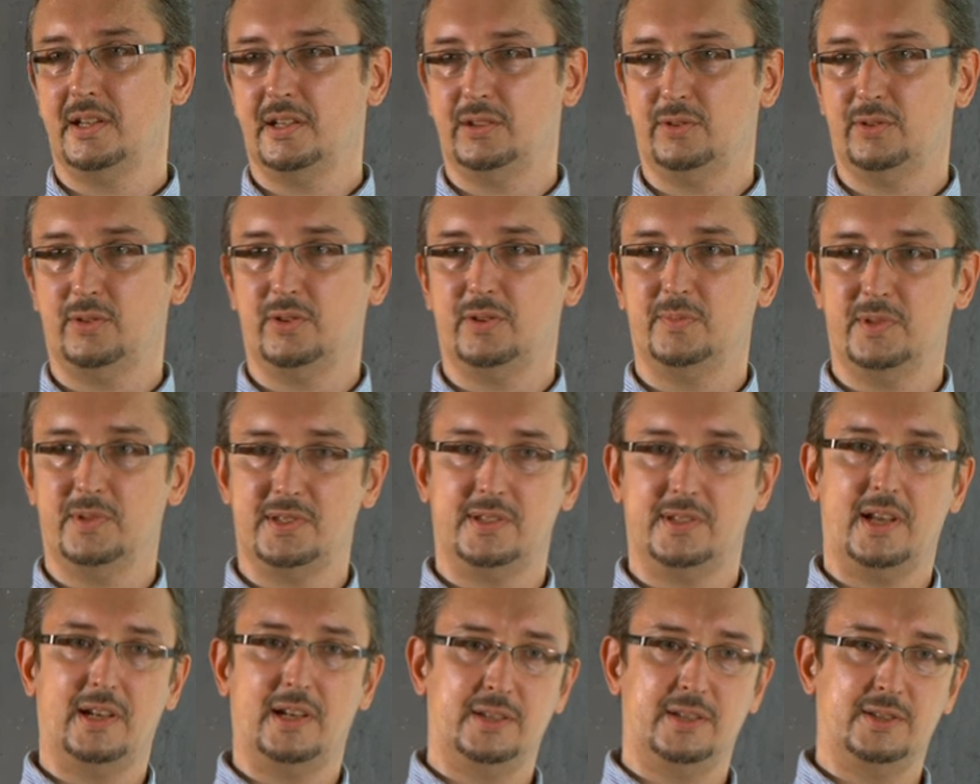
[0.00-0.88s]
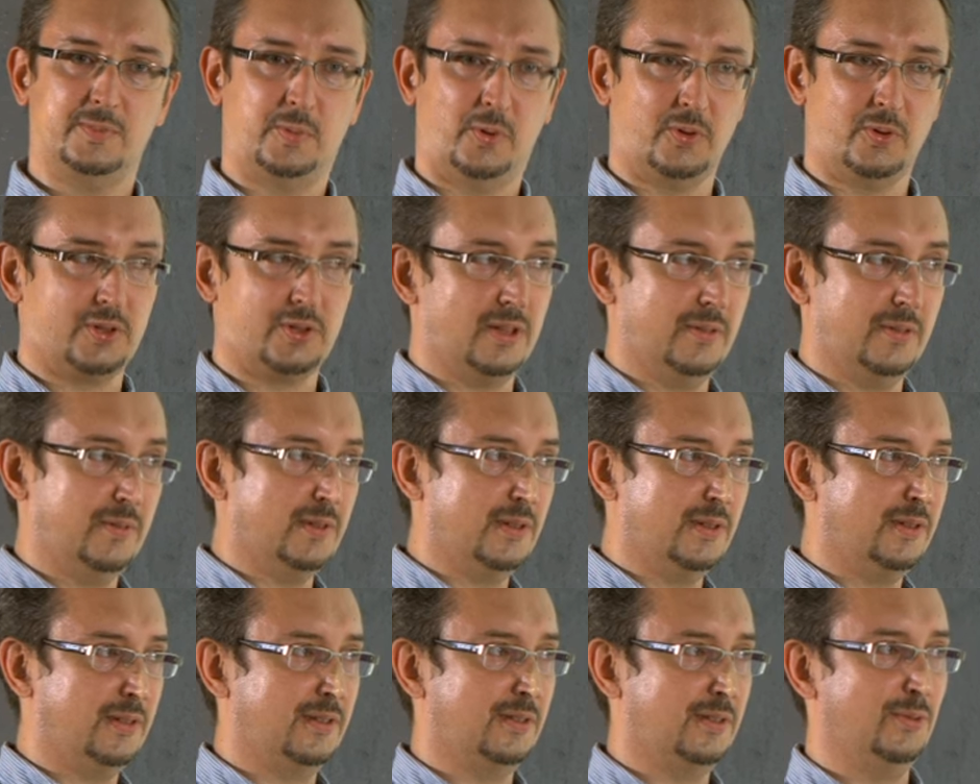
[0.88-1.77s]
And, and here they intersect
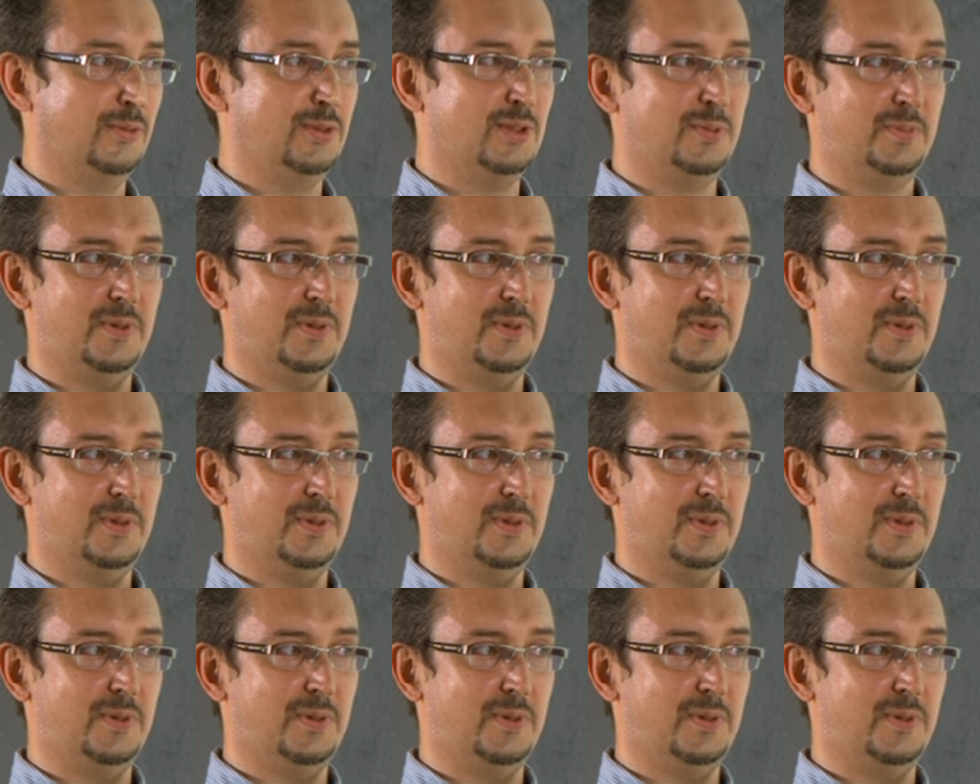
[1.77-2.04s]
and then